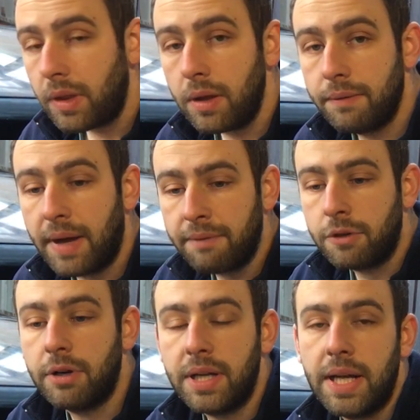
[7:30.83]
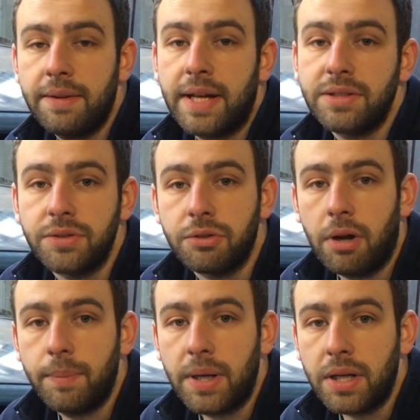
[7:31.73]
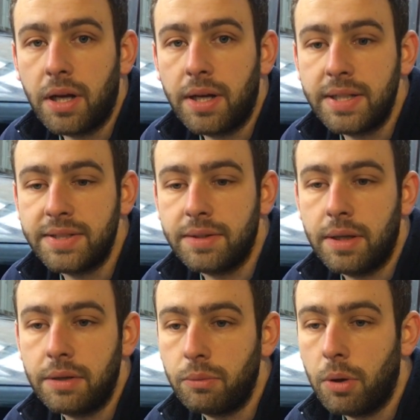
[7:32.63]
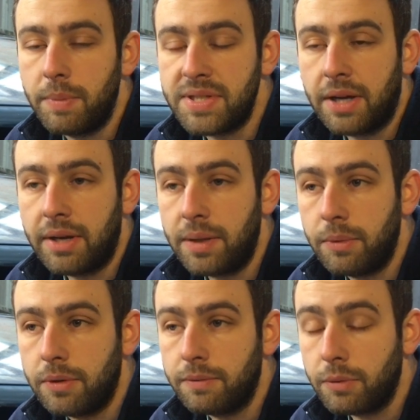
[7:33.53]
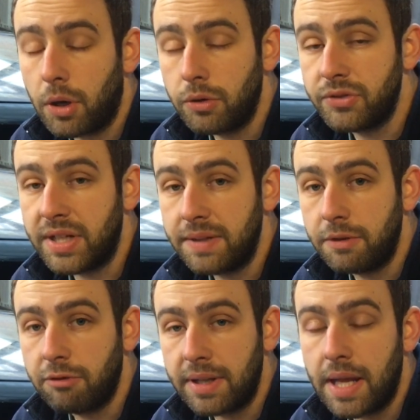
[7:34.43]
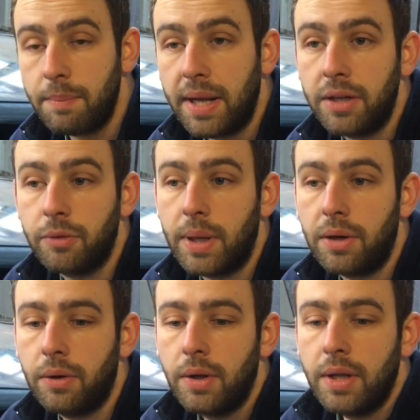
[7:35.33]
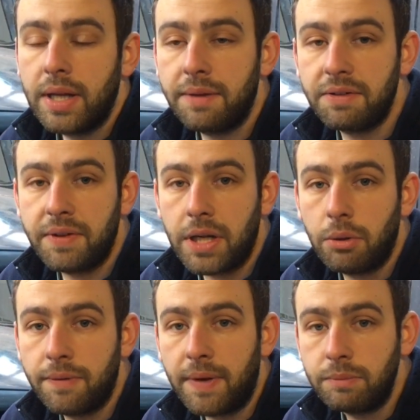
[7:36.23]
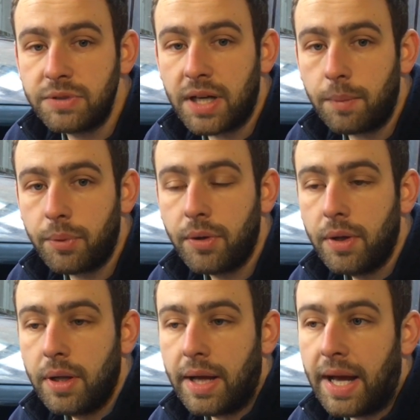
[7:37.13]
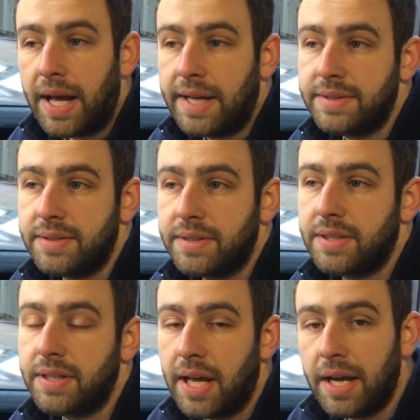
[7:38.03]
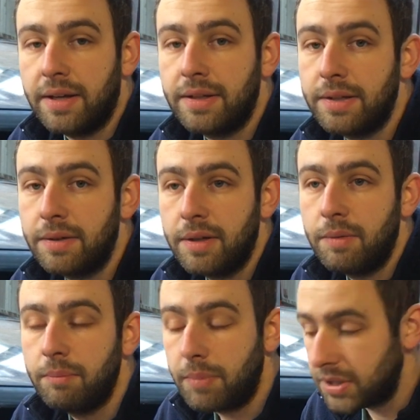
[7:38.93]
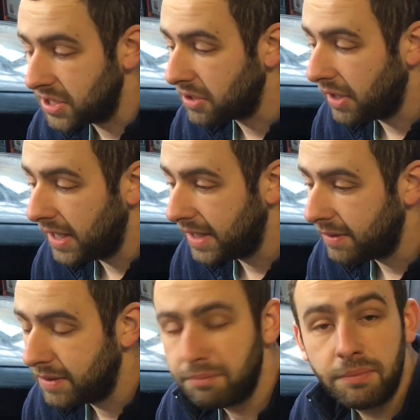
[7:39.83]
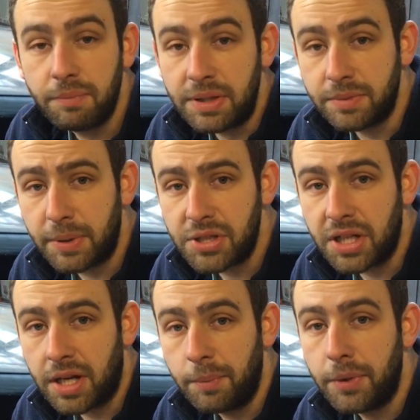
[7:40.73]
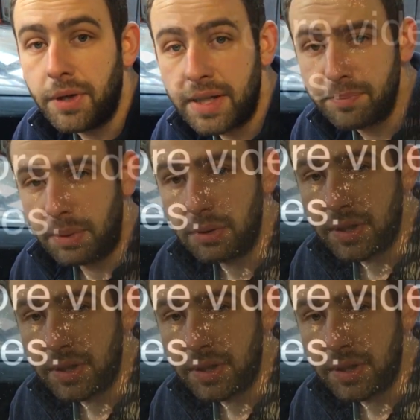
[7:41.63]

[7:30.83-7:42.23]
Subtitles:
if you haven't already, hit that subscribe button, guys. You won't miss out on any more content if you ring that bell as well. Give this video a thumbs up, and yeah, budget's got to hit, but it's a budget clubman, and let's build